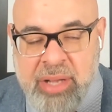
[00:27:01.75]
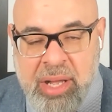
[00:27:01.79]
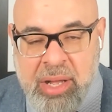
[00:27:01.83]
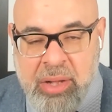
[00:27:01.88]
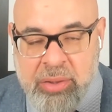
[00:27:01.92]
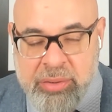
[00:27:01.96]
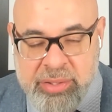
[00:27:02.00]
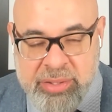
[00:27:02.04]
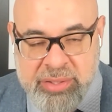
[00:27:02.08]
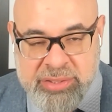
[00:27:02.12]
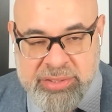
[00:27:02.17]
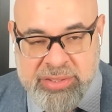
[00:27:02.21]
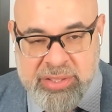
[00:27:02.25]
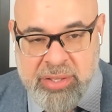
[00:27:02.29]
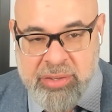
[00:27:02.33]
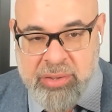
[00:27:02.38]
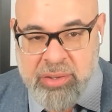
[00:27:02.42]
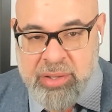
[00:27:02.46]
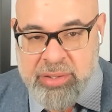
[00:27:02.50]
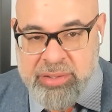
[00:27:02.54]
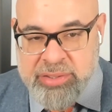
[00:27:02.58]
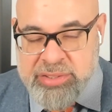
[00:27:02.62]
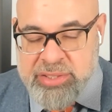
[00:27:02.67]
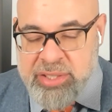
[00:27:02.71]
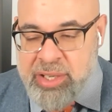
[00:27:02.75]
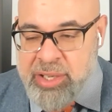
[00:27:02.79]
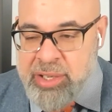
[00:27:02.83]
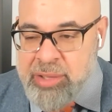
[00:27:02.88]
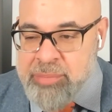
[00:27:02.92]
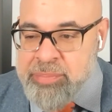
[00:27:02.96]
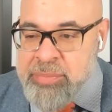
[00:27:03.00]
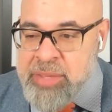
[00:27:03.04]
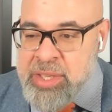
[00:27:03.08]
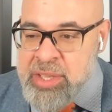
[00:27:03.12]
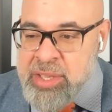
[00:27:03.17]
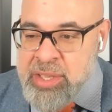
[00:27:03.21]
out in the sun all the
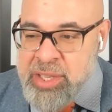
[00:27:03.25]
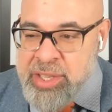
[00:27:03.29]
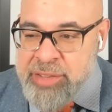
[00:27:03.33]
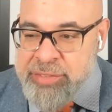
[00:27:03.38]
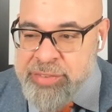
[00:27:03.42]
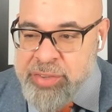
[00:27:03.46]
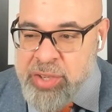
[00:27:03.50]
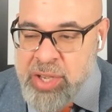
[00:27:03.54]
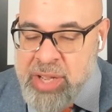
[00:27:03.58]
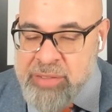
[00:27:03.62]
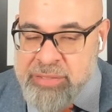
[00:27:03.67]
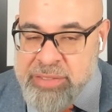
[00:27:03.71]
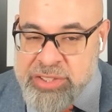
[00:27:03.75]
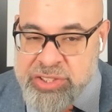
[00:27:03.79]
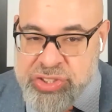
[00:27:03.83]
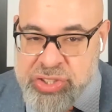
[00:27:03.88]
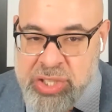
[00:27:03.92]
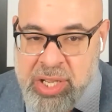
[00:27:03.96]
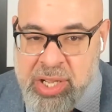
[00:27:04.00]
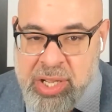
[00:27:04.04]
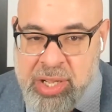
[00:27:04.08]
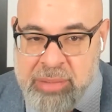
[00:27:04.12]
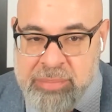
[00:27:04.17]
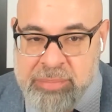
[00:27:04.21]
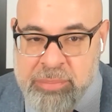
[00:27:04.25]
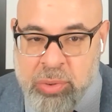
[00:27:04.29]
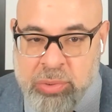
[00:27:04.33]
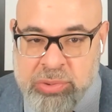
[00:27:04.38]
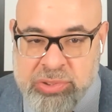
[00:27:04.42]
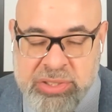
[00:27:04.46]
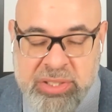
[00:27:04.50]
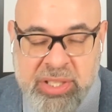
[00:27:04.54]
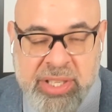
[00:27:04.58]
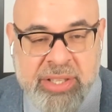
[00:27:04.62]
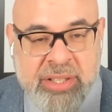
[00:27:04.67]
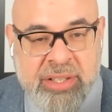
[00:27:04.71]
time. If you have a job,
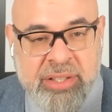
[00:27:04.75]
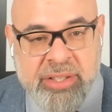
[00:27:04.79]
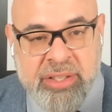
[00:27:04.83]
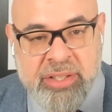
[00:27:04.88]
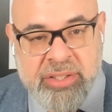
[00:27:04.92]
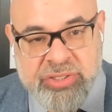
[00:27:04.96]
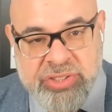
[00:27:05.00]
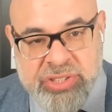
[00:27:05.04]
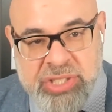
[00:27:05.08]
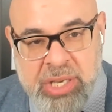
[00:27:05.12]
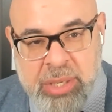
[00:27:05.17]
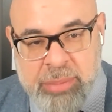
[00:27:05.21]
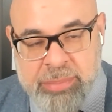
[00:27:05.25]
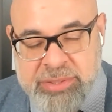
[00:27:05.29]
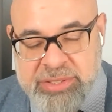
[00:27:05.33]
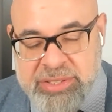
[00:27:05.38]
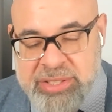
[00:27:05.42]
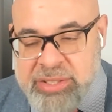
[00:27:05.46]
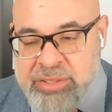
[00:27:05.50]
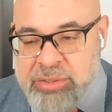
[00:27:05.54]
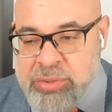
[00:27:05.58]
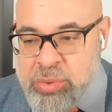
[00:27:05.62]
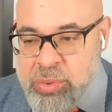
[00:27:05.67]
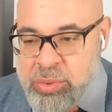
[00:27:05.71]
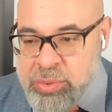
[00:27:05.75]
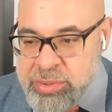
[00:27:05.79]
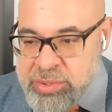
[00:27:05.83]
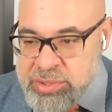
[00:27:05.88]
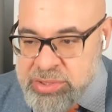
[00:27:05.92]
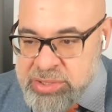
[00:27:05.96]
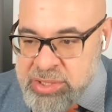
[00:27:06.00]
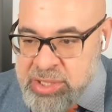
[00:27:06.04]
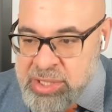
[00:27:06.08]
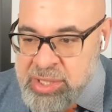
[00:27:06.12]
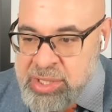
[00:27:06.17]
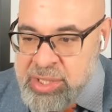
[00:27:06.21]
most likely your job is
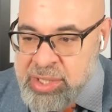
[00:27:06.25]
indoors.